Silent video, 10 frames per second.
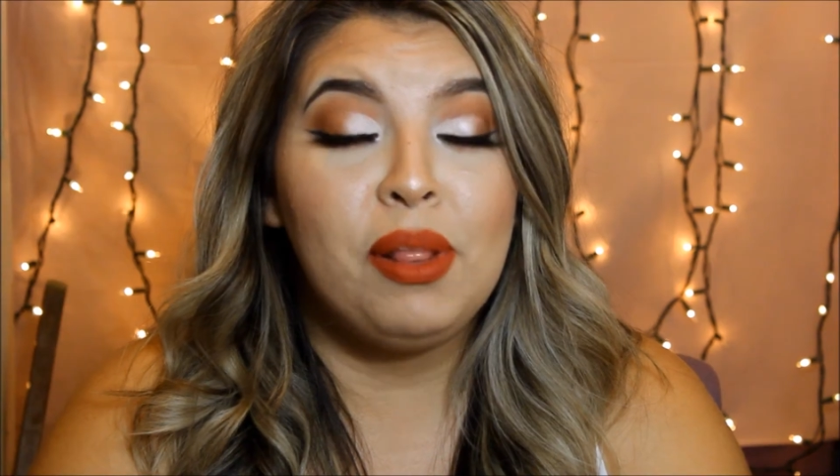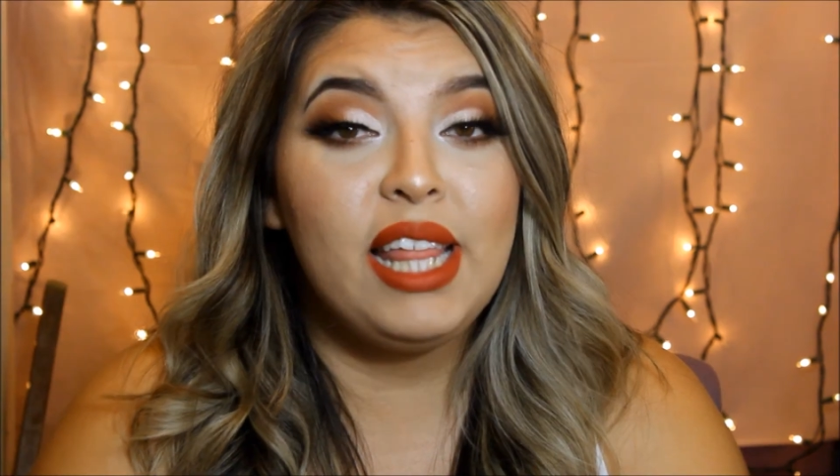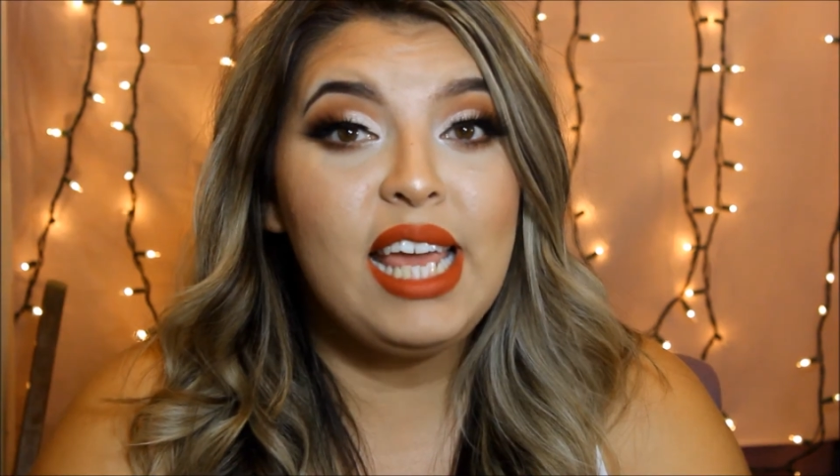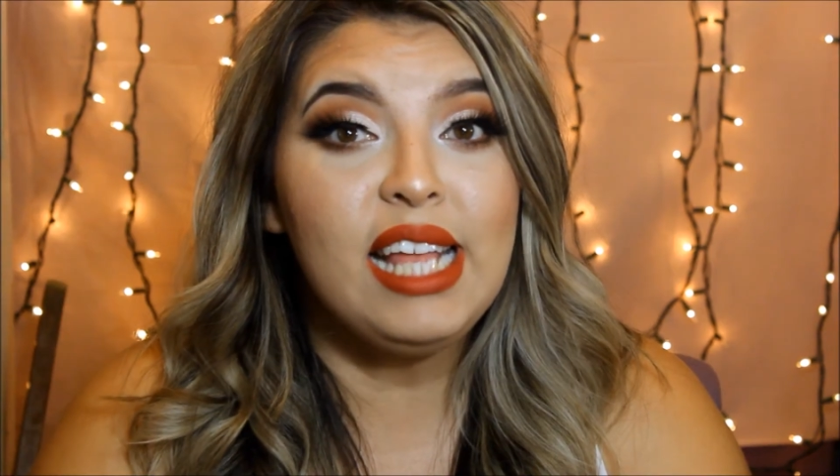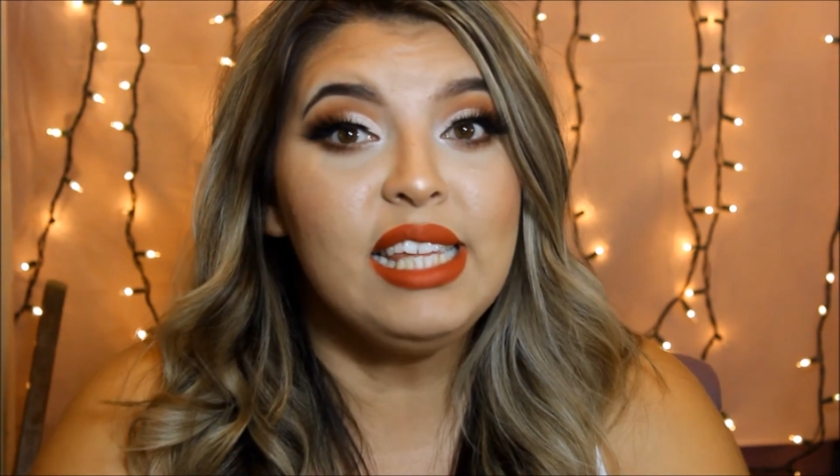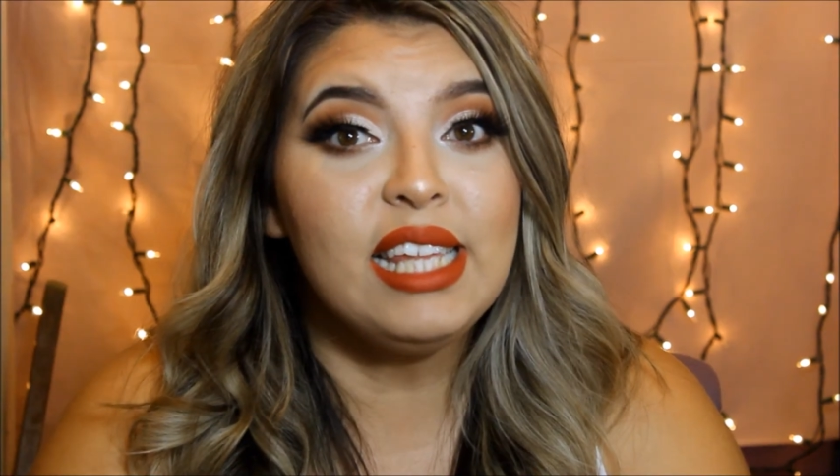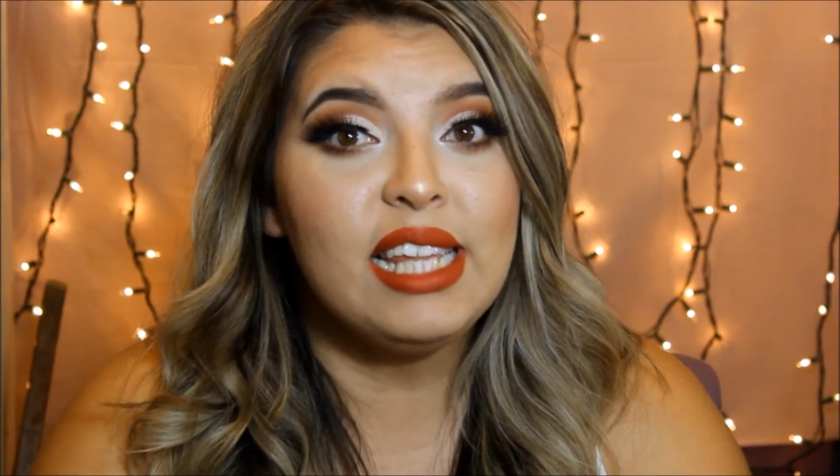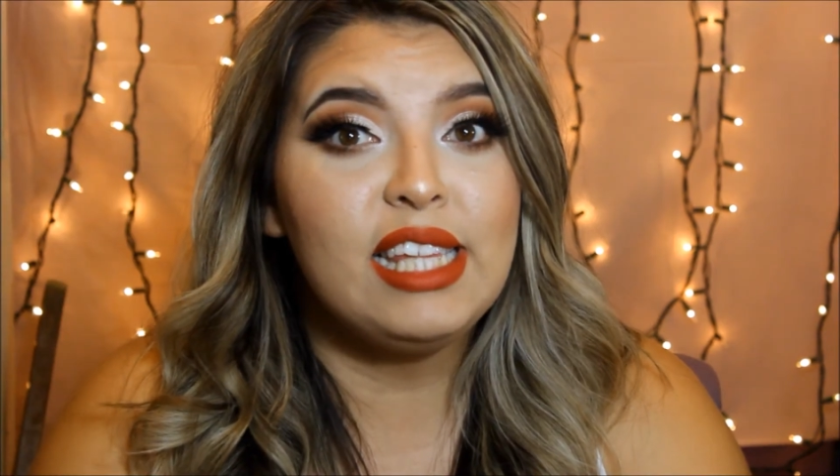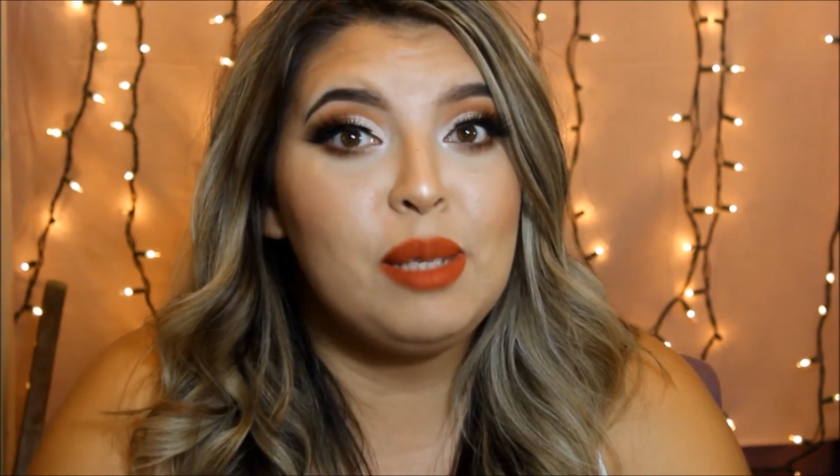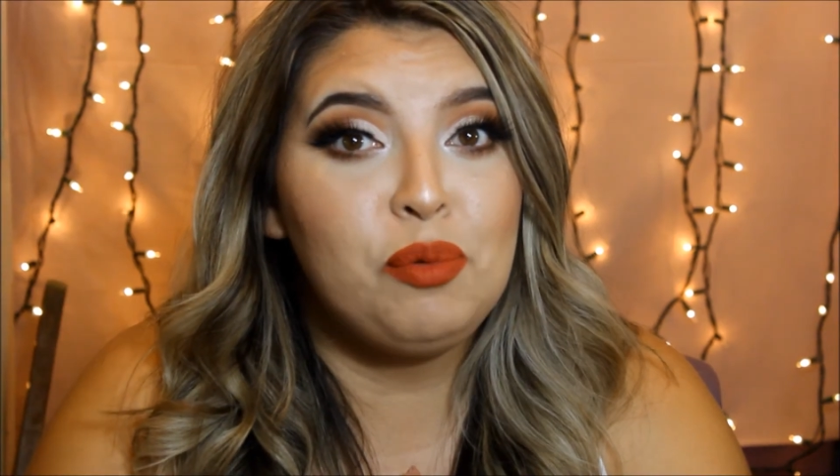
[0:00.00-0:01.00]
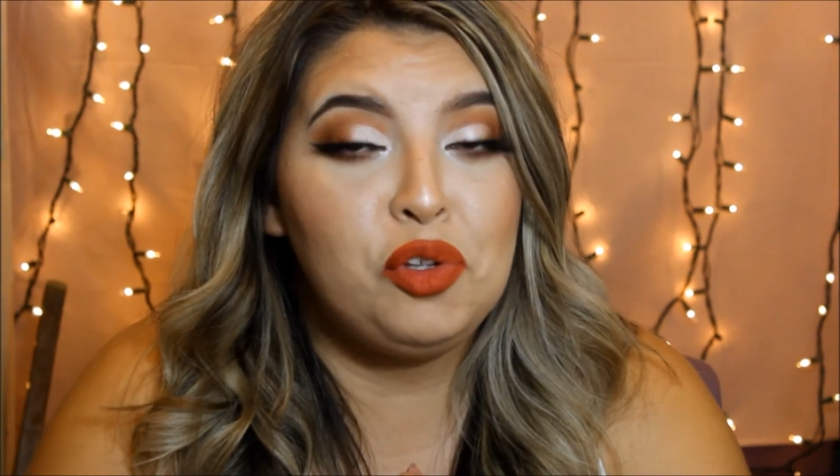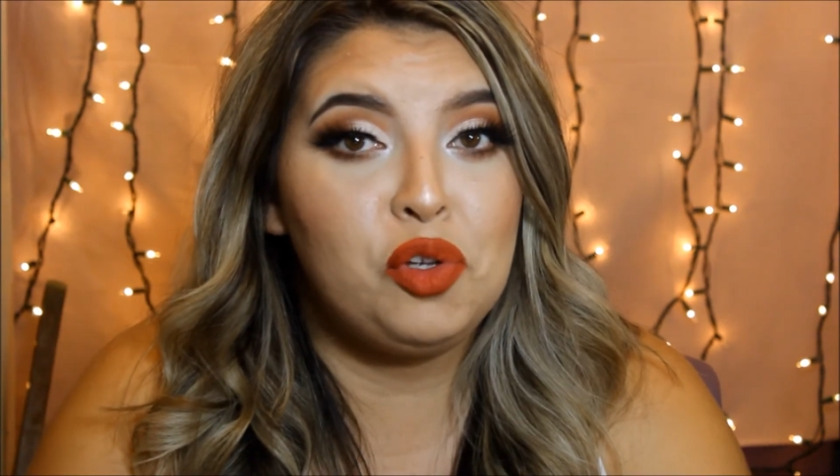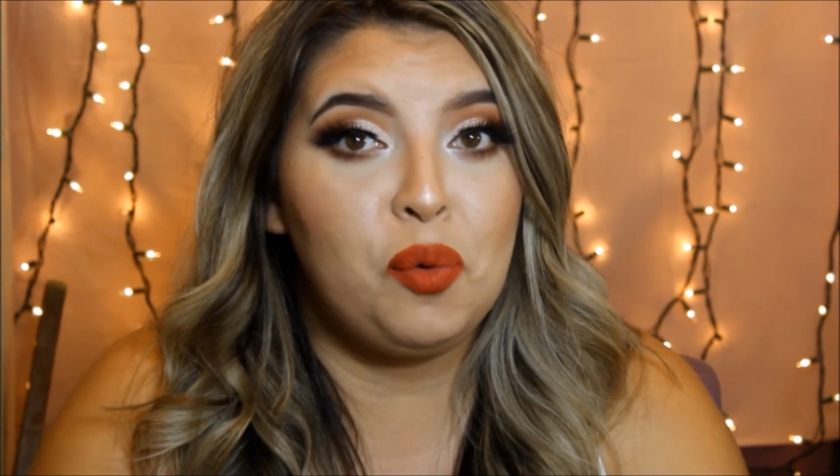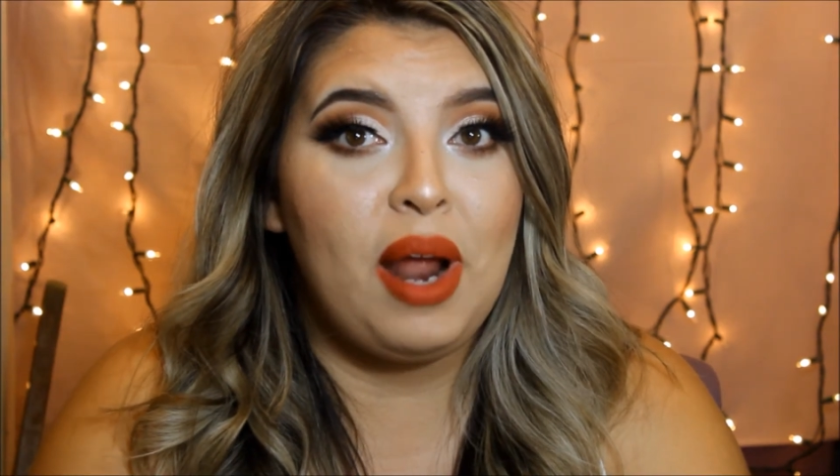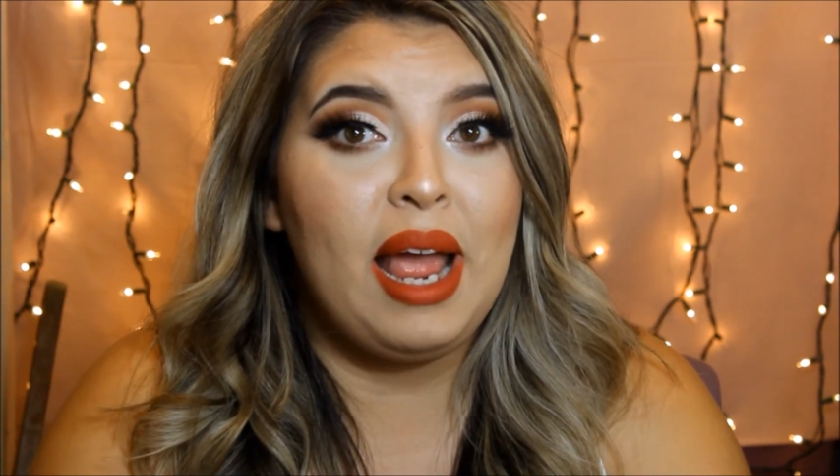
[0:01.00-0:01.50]
Please
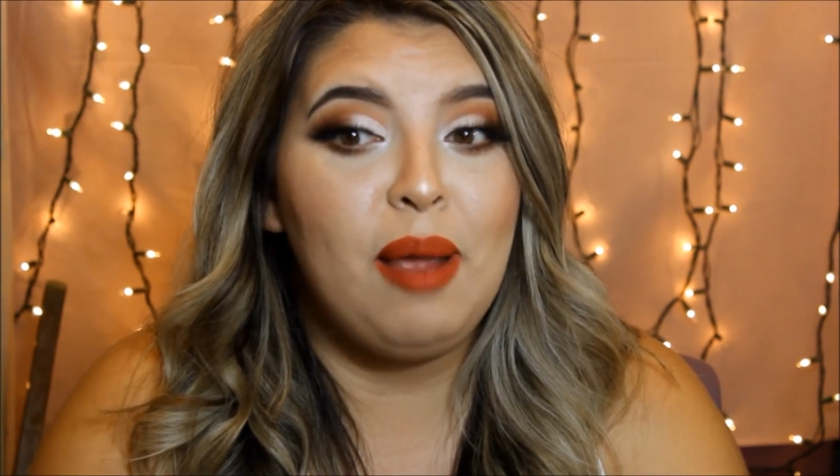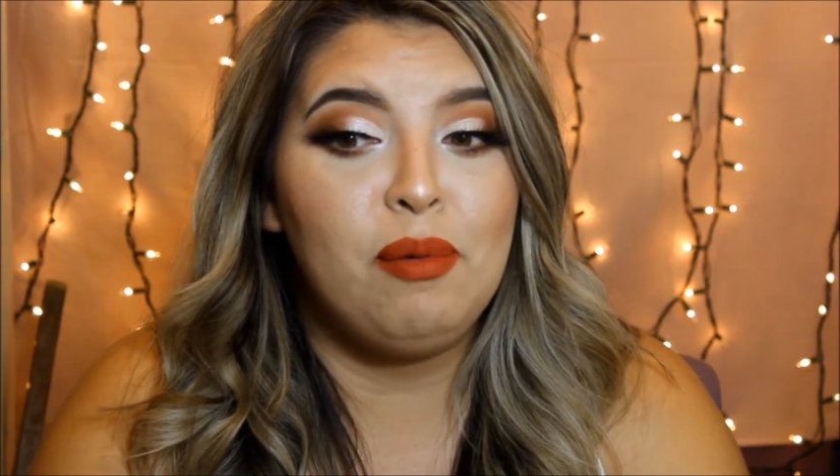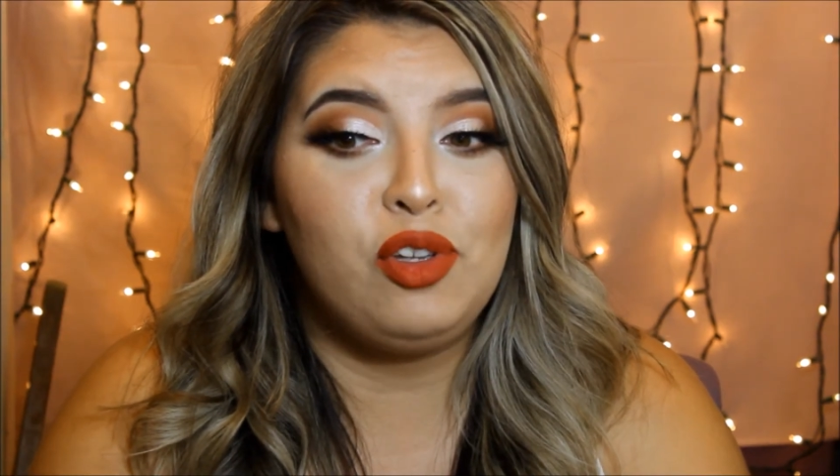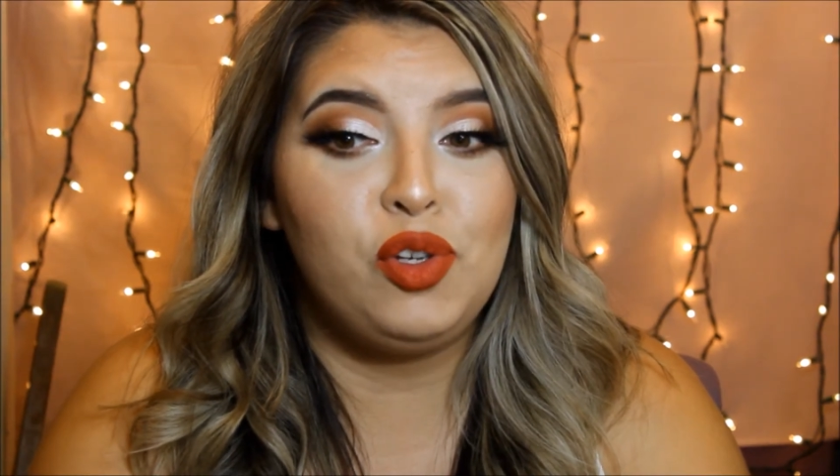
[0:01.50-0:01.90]
subscribe